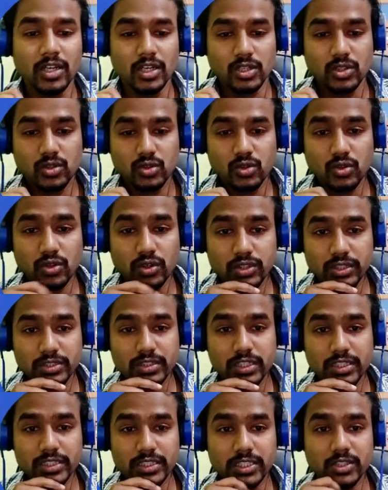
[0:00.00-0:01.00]
So
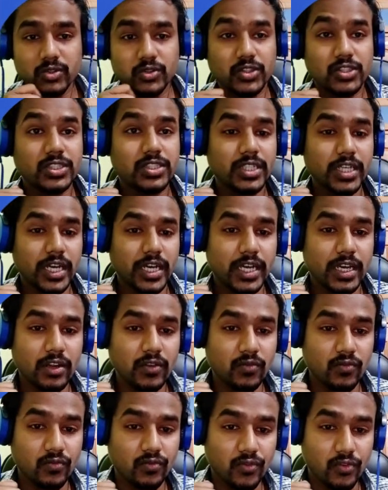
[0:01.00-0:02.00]
just need to check
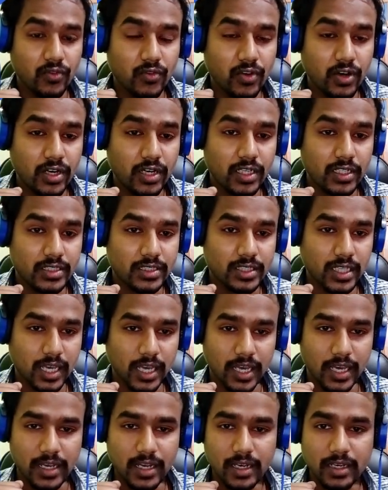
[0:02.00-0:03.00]
what is the
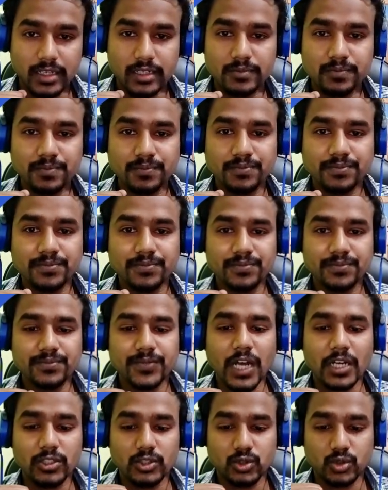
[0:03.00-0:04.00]
error in
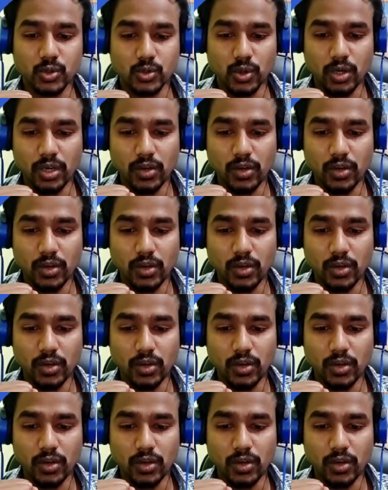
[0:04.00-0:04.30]
console.